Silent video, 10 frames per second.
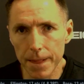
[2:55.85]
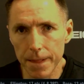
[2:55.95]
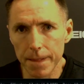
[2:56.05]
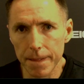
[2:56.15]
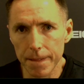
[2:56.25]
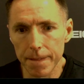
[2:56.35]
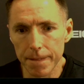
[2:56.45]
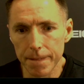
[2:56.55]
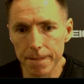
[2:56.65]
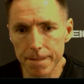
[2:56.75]
Brian Lewis,
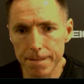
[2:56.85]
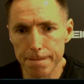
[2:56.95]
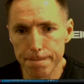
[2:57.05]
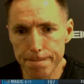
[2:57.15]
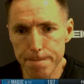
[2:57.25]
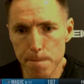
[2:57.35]
New York Post.